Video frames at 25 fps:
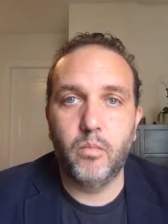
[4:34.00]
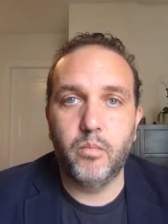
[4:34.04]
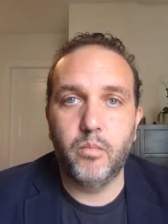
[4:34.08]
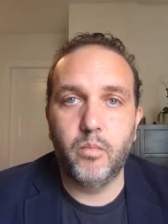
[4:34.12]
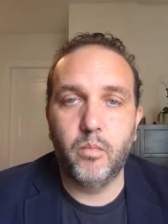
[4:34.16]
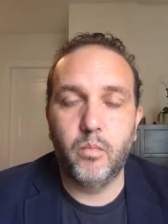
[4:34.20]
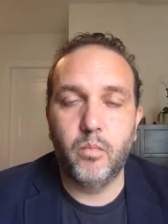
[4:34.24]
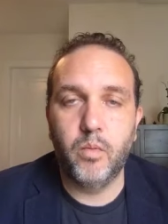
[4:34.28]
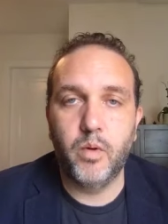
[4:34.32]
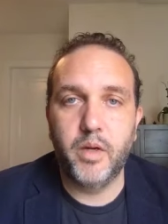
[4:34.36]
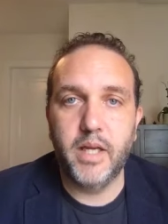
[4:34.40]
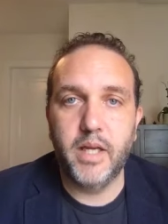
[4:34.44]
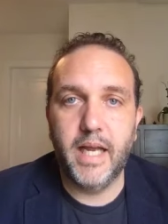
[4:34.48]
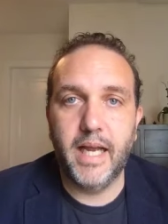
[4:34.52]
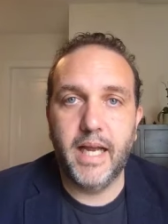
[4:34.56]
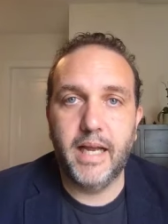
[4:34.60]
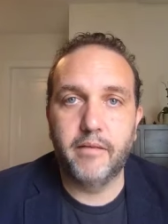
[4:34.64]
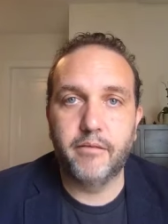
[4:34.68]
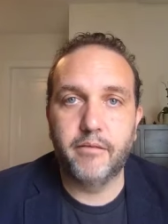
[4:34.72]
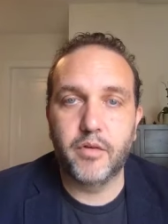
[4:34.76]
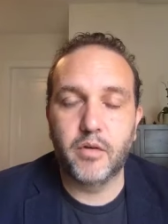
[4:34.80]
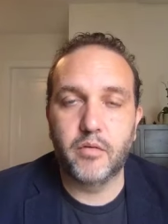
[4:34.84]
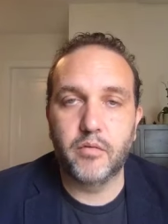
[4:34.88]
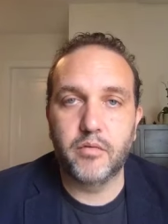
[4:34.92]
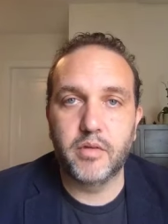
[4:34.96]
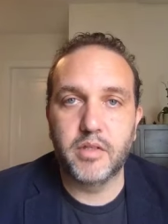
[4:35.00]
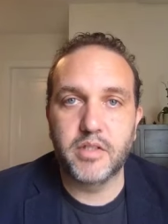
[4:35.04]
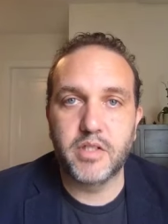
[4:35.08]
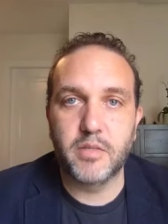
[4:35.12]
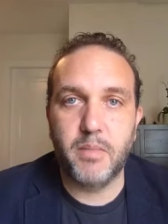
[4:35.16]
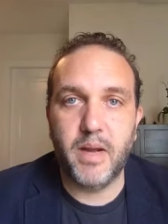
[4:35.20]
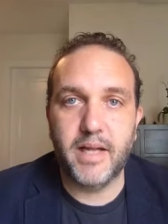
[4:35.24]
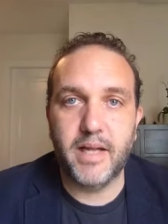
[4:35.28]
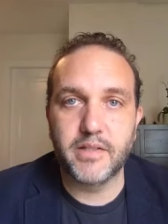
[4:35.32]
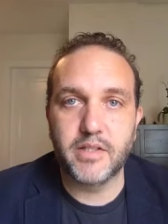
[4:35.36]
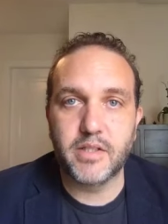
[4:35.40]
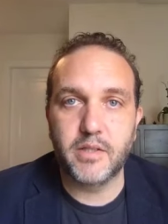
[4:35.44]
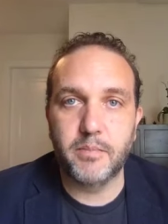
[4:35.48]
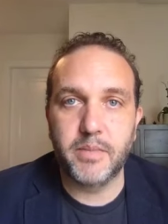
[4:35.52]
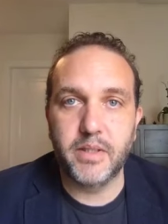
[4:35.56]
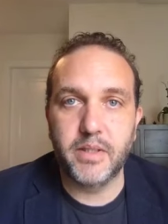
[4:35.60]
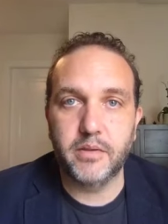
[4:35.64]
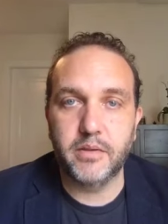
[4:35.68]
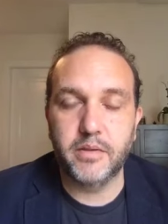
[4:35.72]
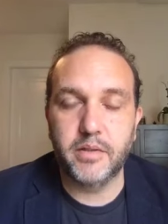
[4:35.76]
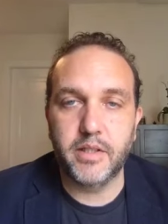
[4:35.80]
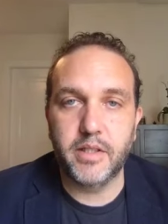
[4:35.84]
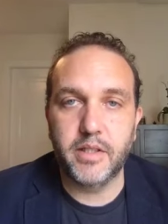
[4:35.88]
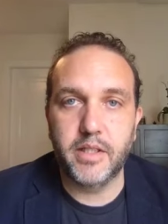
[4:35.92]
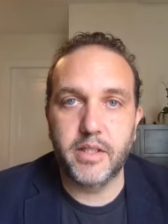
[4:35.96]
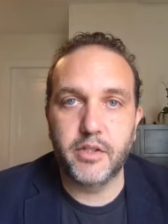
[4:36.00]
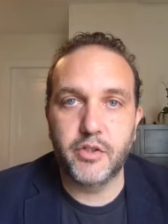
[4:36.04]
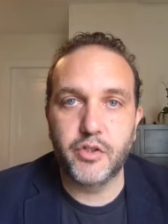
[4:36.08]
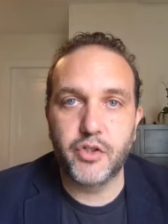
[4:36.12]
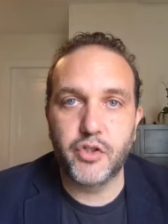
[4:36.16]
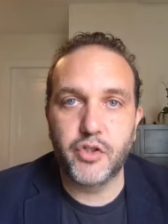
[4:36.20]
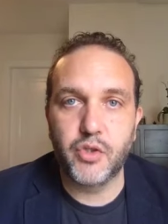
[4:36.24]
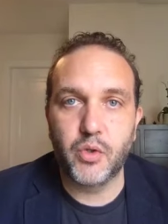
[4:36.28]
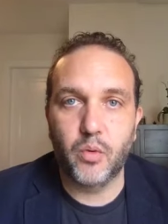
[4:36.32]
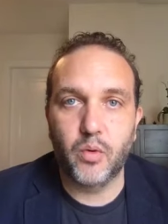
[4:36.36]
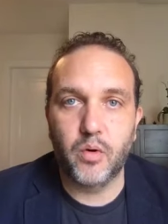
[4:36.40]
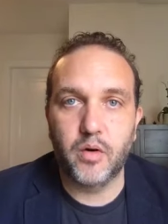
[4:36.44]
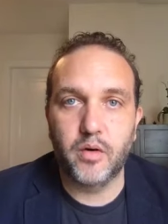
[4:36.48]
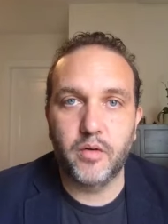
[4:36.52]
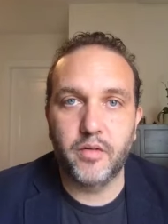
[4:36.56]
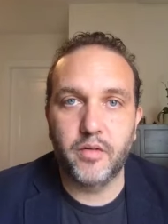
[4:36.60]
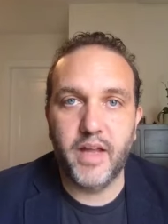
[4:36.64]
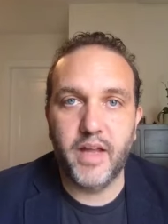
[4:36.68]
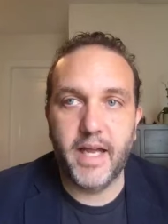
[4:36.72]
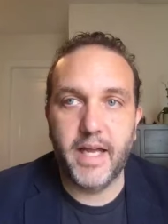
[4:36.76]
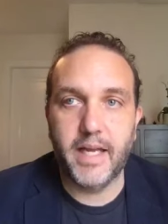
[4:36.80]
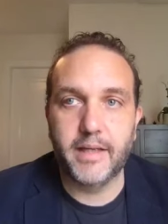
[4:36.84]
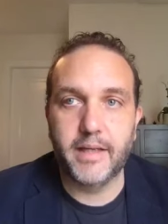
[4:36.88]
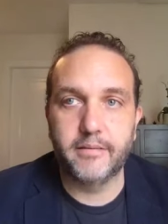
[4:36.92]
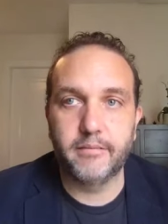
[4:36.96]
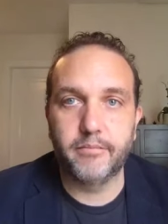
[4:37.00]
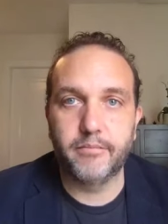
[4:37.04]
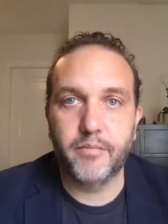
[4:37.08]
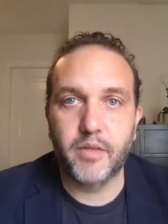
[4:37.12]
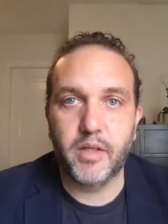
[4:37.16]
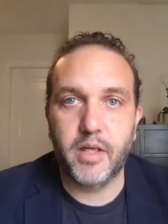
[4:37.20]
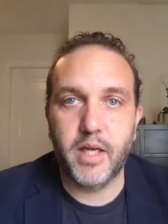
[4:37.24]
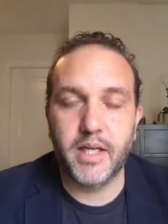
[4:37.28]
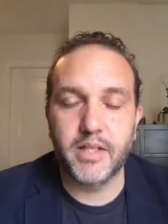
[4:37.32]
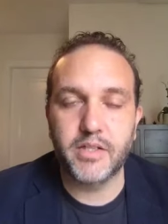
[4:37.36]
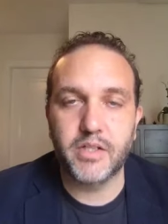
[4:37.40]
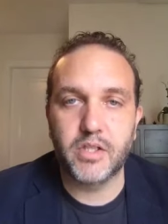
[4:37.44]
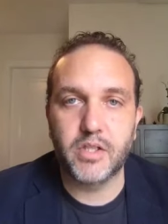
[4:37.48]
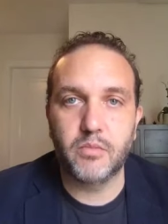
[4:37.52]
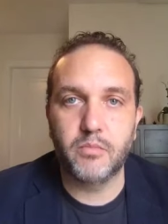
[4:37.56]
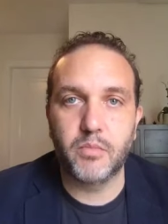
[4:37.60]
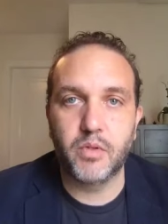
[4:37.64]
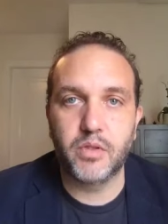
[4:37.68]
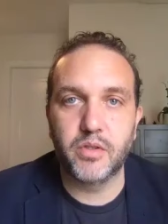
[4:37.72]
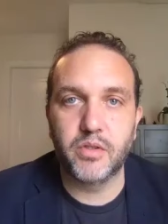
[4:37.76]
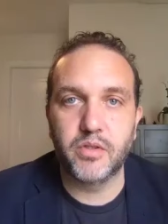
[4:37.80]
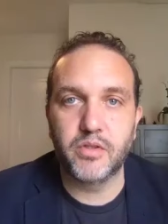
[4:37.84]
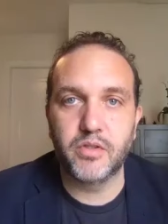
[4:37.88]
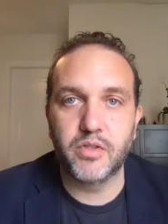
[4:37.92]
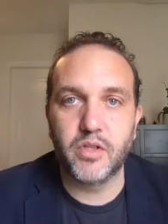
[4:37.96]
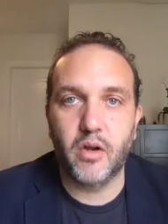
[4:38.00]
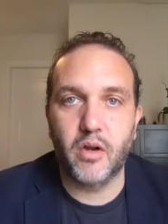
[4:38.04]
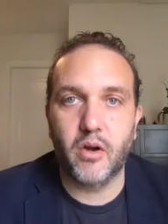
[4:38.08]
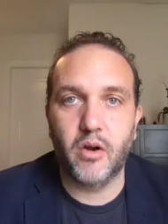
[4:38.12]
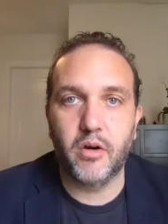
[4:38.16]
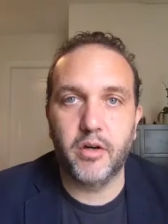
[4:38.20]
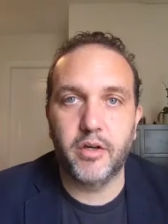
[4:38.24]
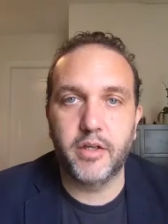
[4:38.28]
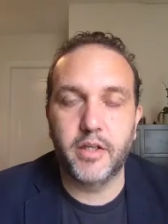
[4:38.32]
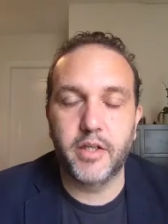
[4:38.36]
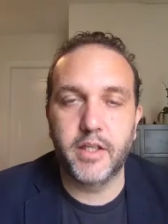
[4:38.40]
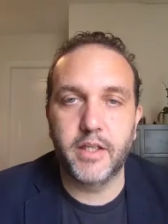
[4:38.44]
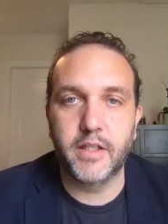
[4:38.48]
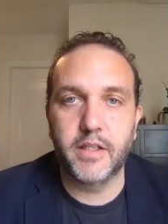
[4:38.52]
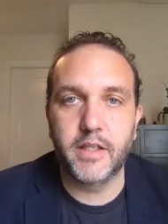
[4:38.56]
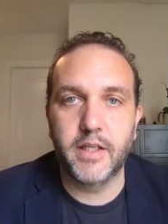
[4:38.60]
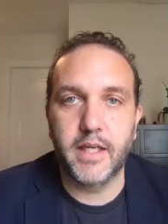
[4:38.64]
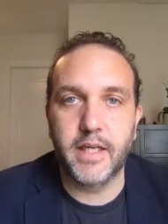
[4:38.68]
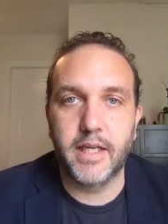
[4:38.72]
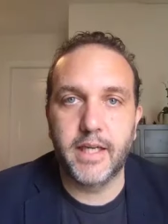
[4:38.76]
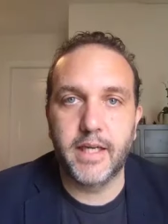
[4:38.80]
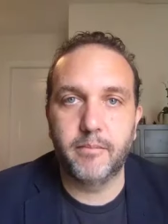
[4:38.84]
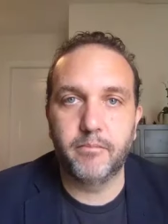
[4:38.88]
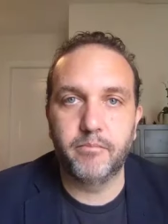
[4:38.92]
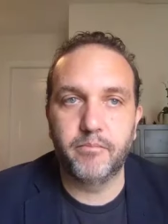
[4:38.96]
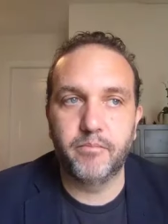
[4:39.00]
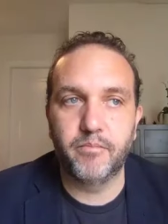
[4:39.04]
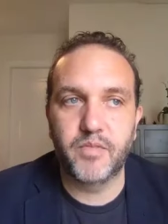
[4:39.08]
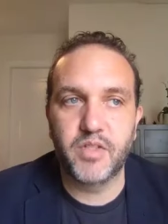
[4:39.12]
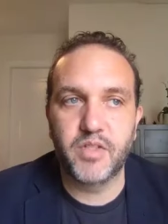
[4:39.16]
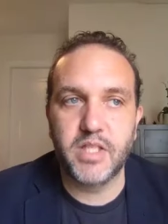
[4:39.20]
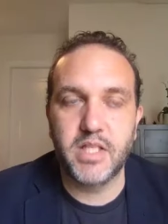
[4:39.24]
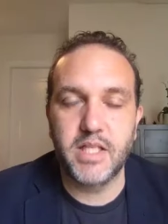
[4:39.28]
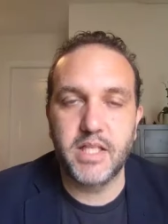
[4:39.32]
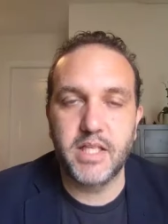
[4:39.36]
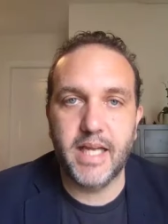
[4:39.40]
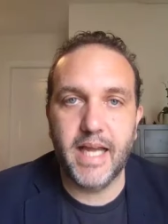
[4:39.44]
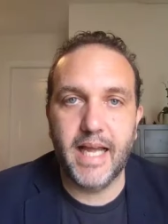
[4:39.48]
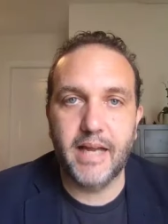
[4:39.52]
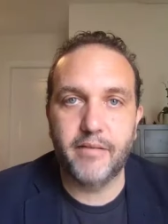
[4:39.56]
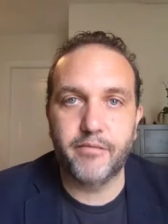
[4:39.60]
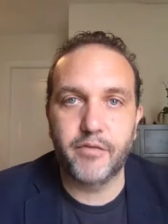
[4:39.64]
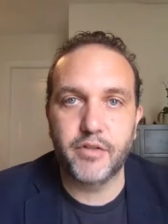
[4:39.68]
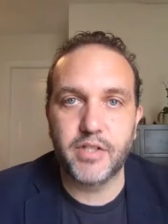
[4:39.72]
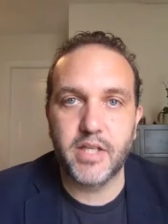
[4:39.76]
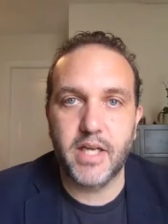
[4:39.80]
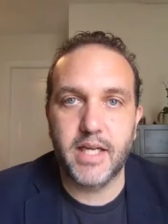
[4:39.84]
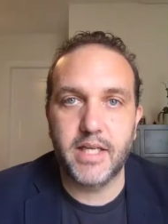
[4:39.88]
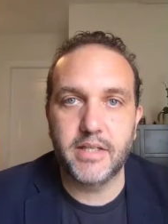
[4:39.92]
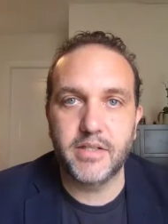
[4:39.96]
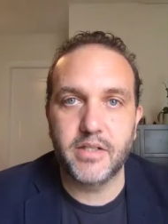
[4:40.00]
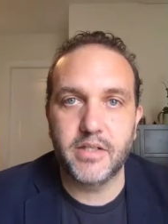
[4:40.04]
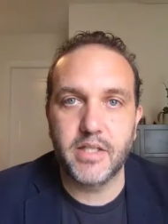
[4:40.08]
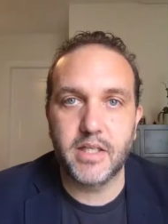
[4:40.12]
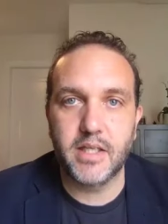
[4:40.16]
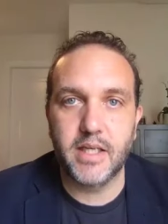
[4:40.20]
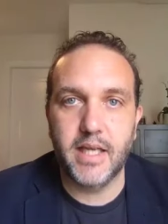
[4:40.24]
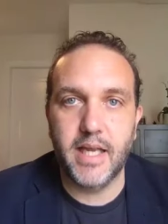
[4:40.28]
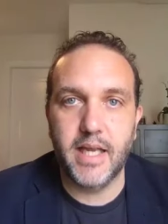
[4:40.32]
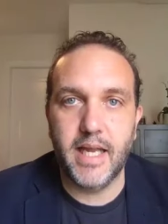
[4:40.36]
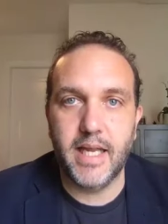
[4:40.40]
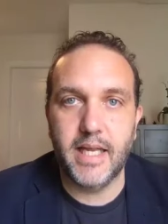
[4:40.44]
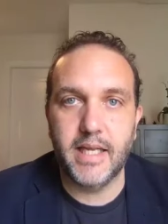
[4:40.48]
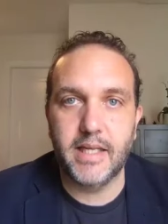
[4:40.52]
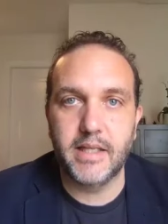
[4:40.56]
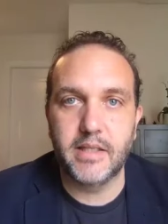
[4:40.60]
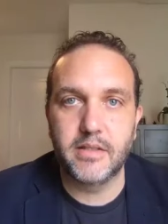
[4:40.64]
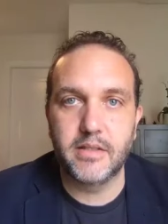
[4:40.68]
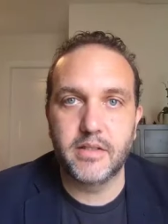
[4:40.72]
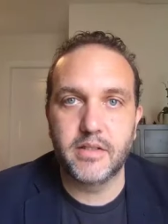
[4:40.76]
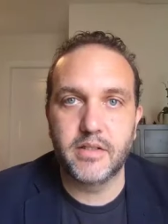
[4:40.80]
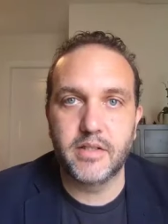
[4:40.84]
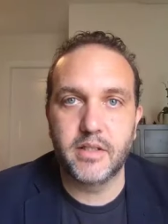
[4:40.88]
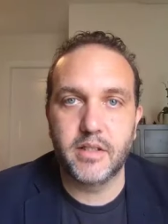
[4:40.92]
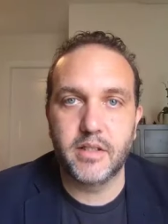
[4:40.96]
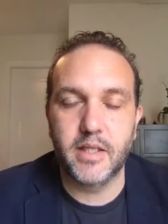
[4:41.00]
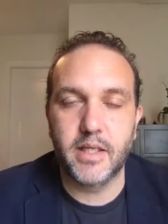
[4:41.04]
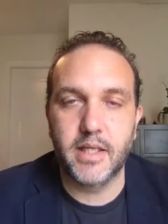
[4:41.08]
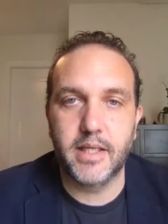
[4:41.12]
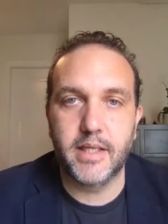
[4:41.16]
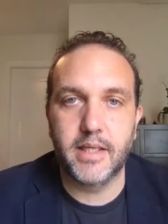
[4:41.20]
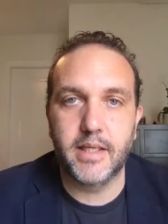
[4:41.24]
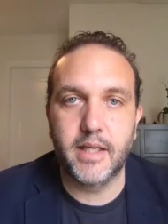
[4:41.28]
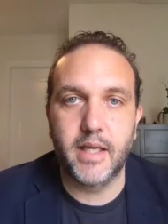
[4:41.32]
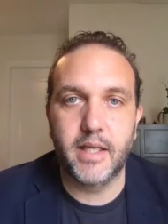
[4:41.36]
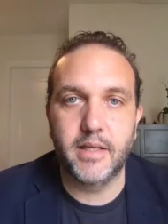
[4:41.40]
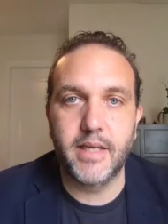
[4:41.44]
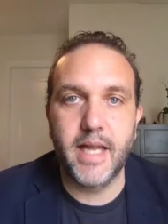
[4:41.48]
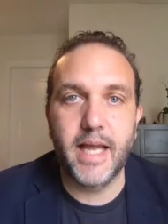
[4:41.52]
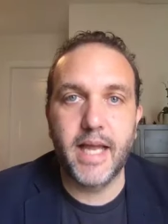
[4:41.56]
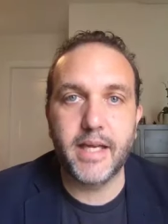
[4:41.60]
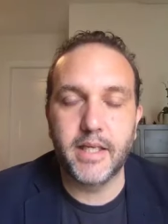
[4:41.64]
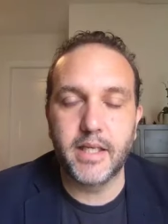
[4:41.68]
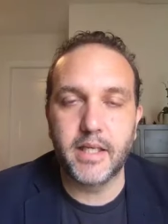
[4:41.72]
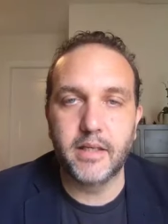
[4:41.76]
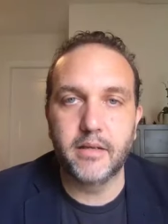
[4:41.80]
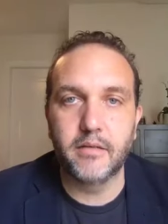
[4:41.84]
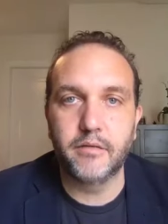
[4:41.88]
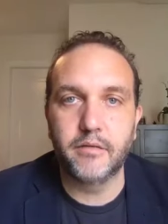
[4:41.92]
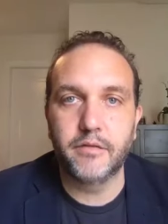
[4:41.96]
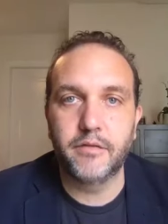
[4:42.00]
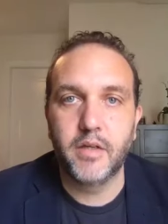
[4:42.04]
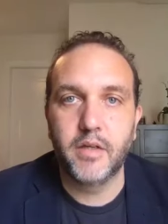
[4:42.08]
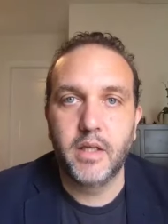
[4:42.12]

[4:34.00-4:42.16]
we have a responsibility to ensure that customers aren't seeing advertising as a negative,